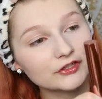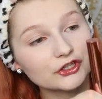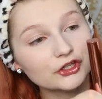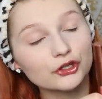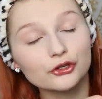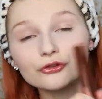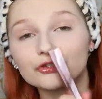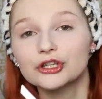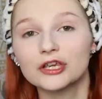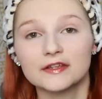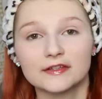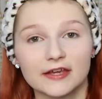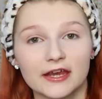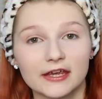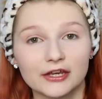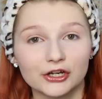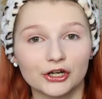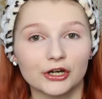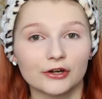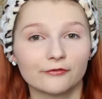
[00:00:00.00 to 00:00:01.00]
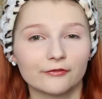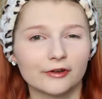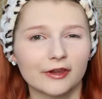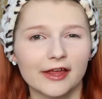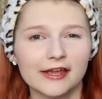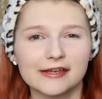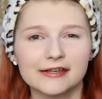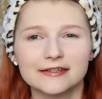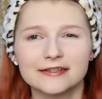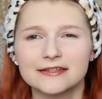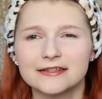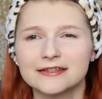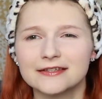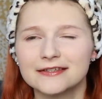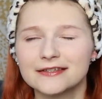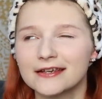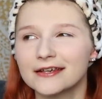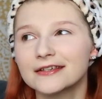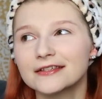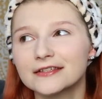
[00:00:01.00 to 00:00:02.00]
huge container for like
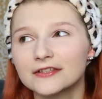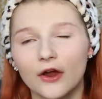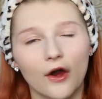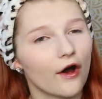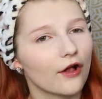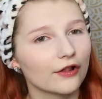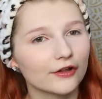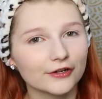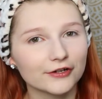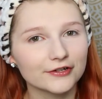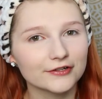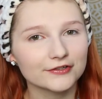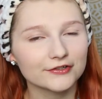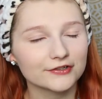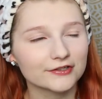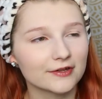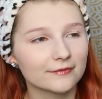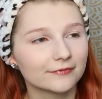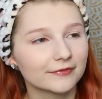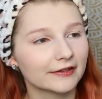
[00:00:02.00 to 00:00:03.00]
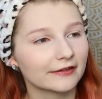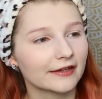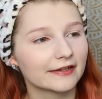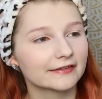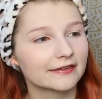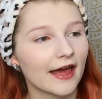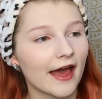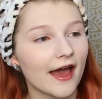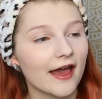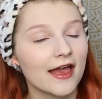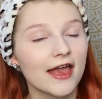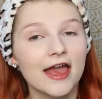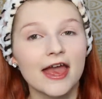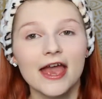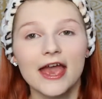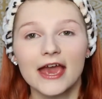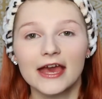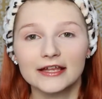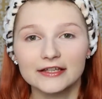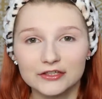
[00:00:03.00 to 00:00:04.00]
$6 or something like that.
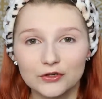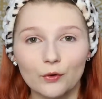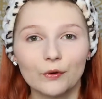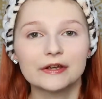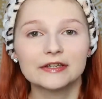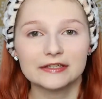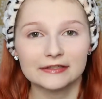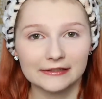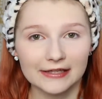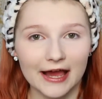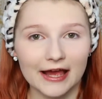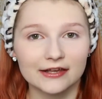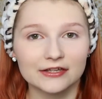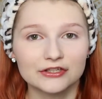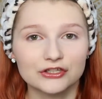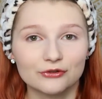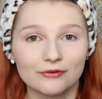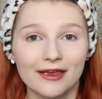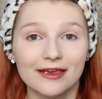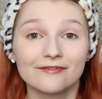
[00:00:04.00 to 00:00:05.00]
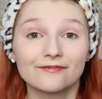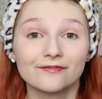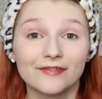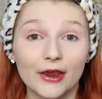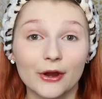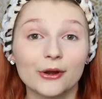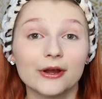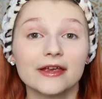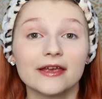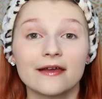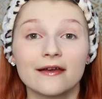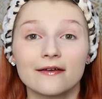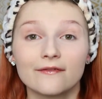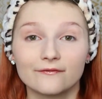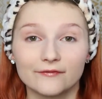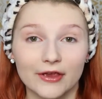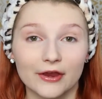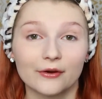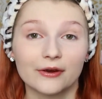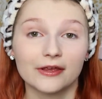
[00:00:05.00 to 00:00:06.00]
It's going to last you a very,
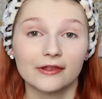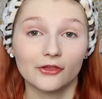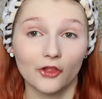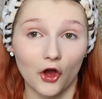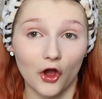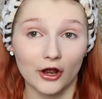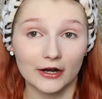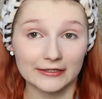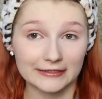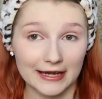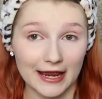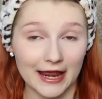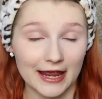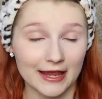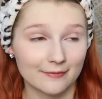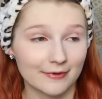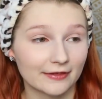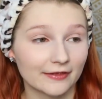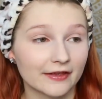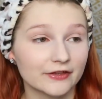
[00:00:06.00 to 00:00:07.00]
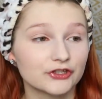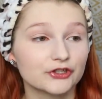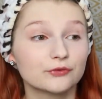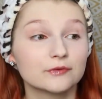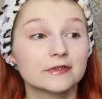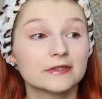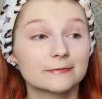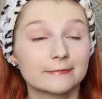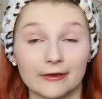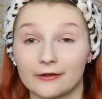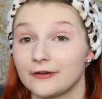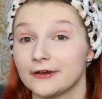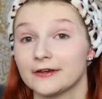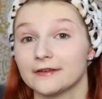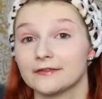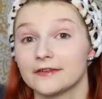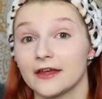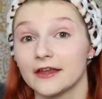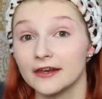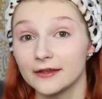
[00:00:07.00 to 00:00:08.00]
very long time, unless you spill it,
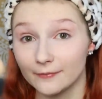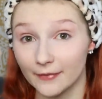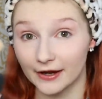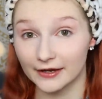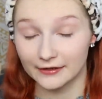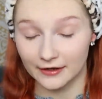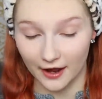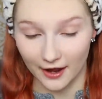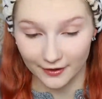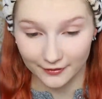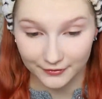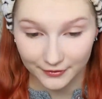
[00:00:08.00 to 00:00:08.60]
then it might not.